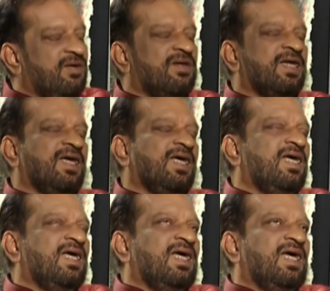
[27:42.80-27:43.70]
Okay.
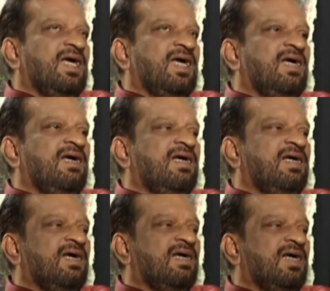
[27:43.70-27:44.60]

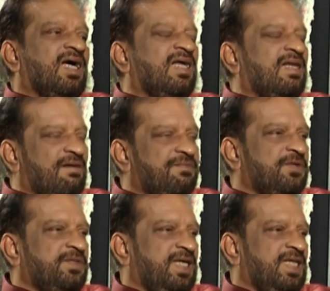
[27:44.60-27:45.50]
I love to
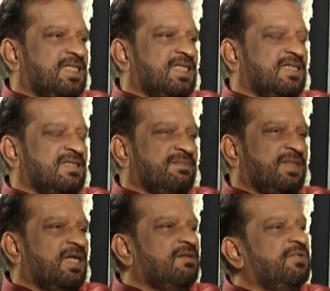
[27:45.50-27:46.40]
teach,
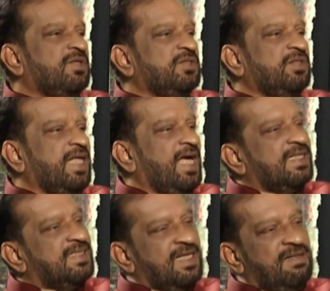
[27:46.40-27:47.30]
but unfortunately,
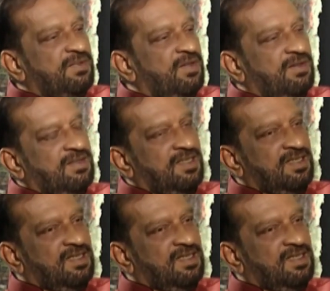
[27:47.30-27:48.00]
as I am not